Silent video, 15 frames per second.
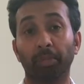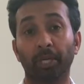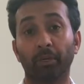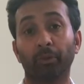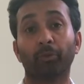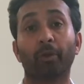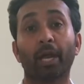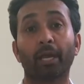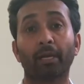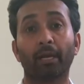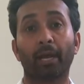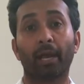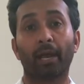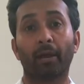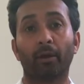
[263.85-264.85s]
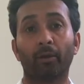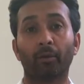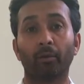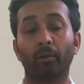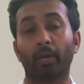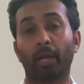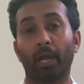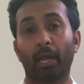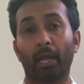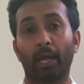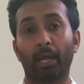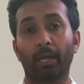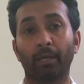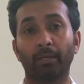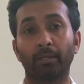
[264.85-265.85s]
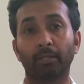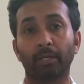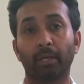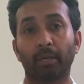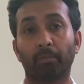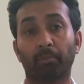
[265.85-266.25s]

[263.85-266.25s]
build right now, and